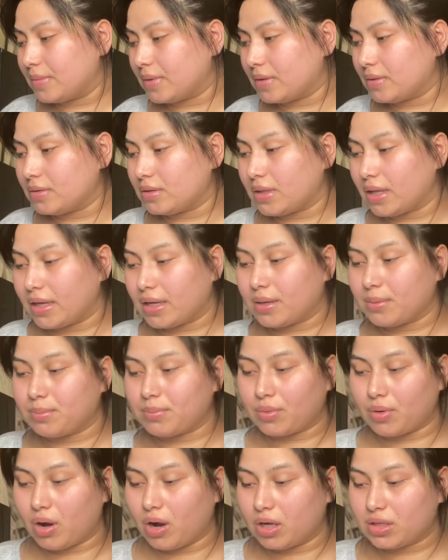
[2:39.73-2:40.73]
like
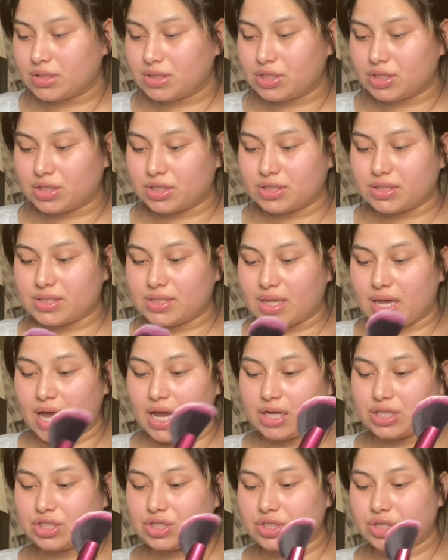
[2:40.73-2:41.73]
bronzer
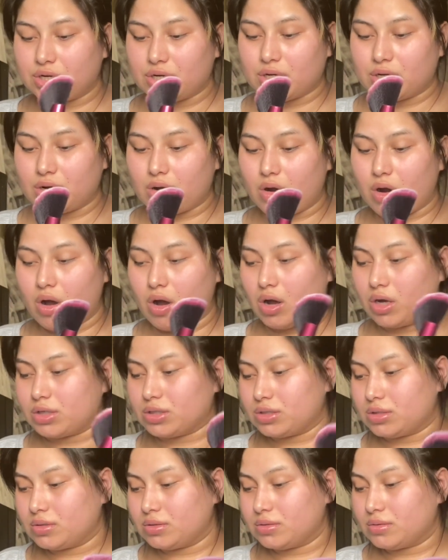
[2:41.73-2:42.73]
slash
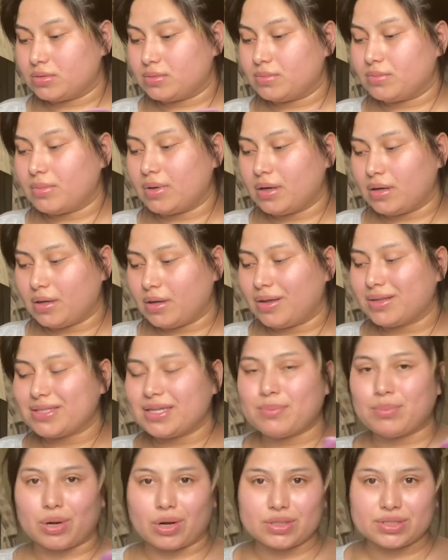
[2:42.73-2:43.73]
I'll say
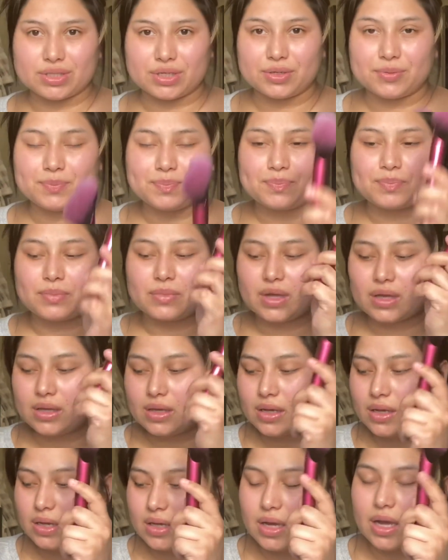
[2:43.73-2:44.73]
bronzer.
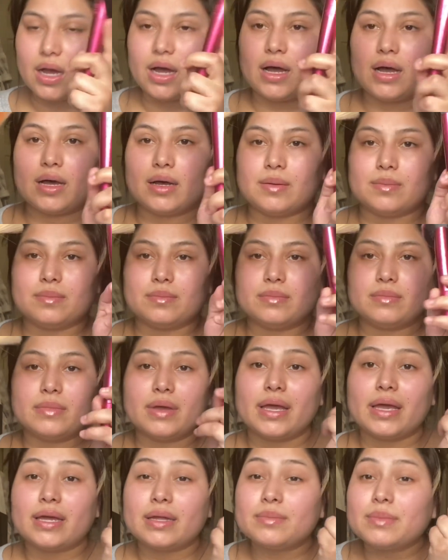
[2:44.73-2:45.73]
And
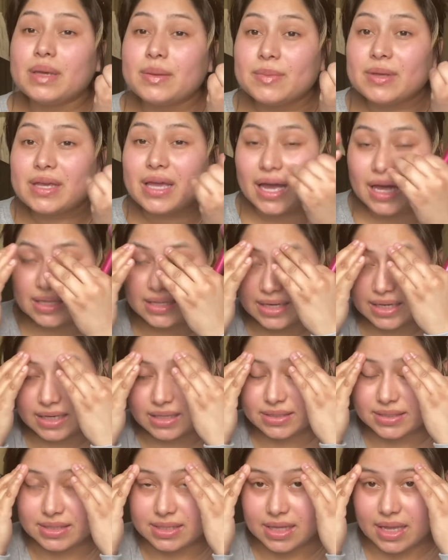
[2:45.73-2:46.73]
maybe, yeah, like a
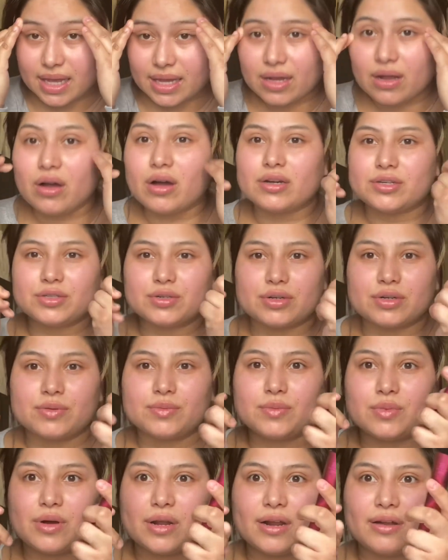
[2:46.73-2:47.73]
slight contour,
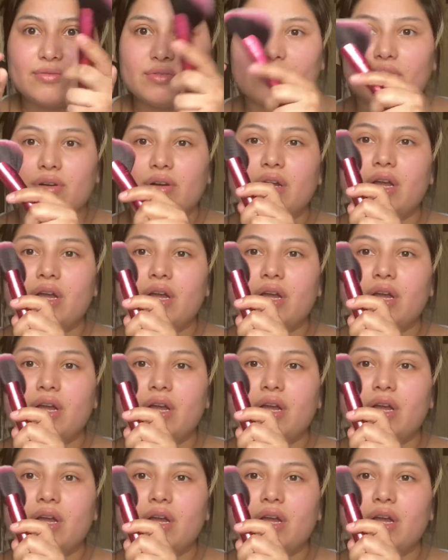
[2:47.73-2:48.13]
whatever.